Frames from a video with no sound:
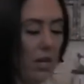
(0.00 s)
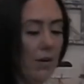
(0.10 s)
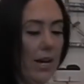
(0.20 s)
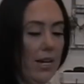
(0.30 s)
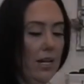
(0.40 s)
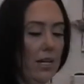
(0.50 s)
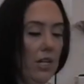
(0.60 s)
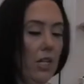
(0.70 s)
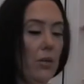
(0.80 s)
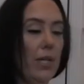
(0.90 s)
okay,
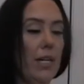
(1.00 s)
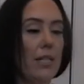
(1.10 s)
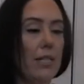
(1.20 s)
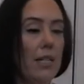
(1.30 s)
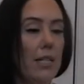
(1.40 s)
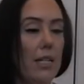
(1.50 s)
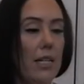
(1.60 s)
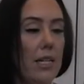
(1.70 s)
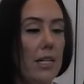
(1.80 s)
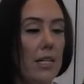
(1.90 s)
you get
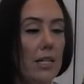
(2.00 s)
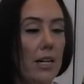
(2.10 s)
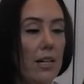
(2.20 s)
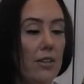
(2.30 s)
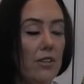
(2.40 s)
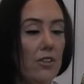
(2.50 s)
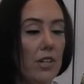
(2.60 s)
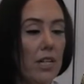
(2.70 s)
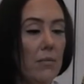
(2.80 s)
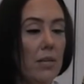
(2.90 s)
the color
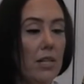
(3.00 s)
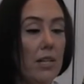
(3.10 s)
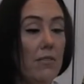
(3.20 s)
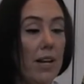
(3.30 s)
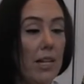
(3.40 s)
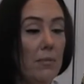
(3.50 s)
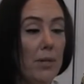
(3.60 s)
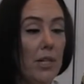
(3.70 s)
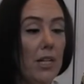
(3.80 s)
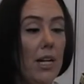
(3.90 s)
cream, the
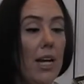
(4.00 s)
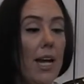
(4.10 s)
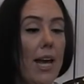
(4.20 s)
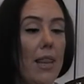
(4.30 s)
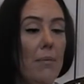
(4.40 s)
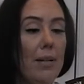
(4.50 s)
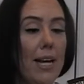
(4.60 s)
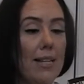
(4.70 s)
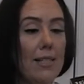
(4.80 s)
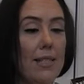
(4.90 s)
developer, and the
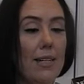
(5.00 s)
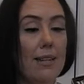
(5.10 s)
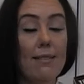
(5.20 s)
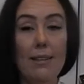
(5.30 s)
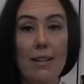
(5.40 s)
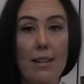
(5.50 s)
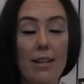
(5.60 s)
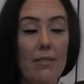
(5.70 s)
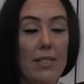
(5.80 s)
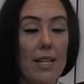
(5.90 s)
plastic
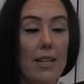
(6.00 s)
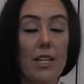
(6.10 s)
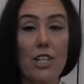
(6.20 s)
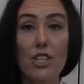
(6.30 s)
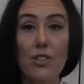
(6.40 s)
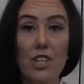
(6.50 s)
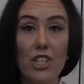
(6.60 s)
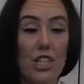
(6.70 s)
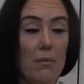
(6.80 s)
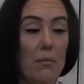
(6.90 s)
gloves and the
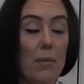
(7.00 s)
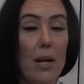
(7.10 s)
instruction